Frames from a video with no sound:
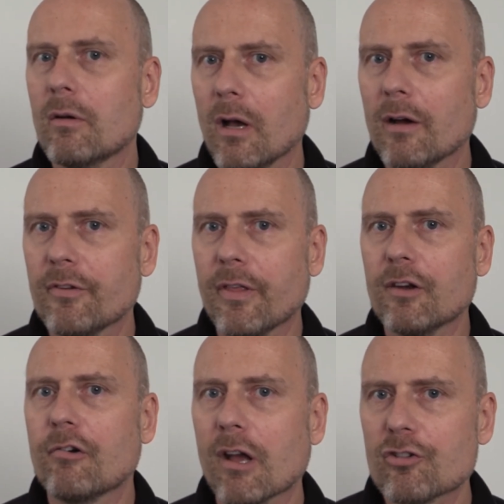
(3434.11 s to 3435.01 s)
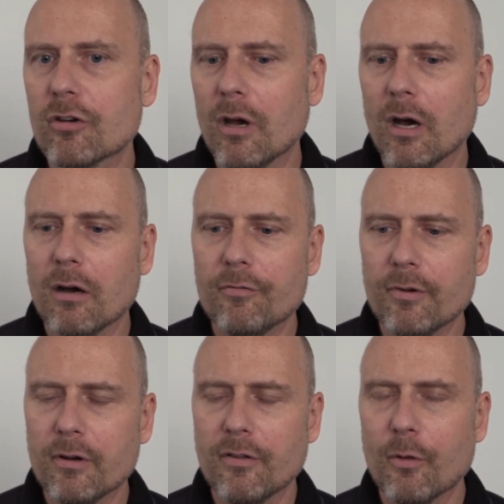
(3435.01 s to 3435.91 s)
after the introduction of
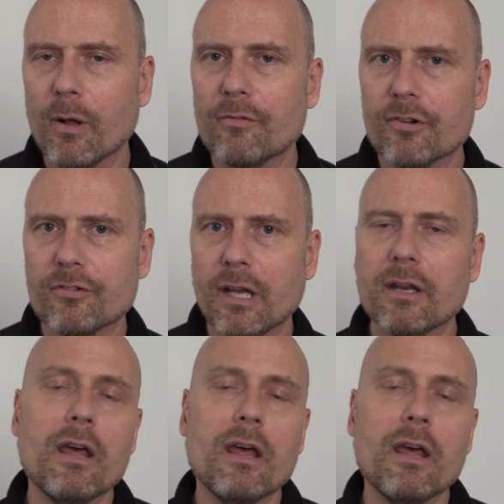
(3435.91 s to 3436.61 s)
the welfare state.